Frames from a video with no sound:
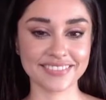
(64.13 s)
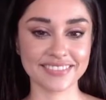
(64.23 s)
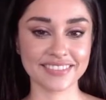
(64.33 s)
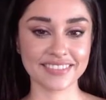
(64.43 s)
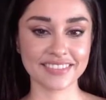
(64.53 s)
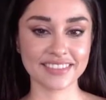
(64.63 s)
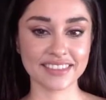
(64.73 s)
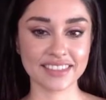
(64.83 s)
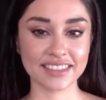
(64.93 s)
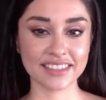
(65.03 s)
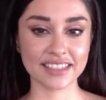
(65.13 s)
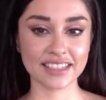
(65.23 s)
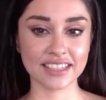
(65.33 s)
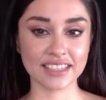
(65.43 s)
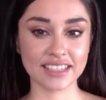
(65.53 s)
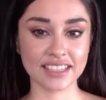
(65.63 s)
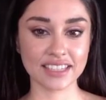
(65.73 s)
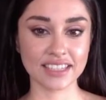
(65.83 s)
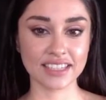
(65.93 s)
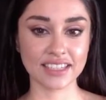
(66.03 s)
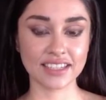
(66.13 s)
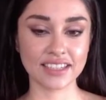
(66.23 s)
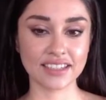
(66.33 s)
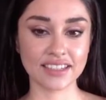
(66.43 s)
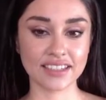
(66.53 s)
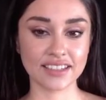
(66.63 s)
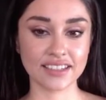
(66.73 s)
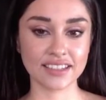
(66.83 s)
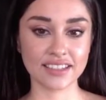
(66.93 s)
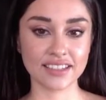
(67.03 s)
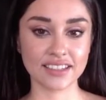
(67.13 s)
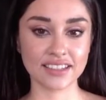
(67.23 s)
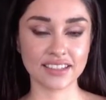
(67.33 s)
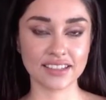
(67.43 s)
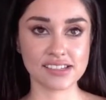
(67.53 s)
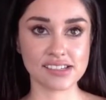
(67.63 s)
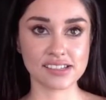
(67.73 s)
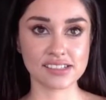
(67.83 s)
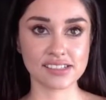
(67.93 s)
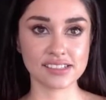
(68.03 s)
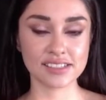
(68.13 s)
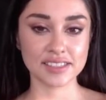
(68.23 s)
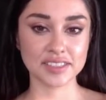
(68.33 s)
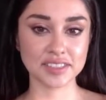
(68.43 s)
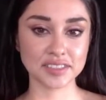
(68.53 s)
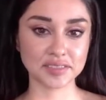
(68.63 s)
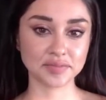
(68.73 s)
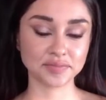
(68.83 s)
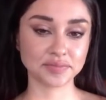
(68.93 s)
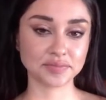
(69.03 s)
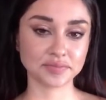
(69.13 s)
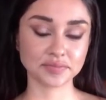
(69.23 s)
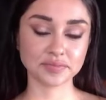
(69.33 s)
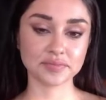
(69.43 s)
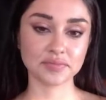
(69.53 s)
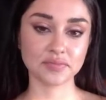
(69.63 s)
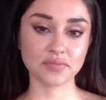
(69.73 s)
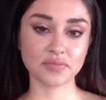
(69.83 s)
No words are spoken by the person on screen.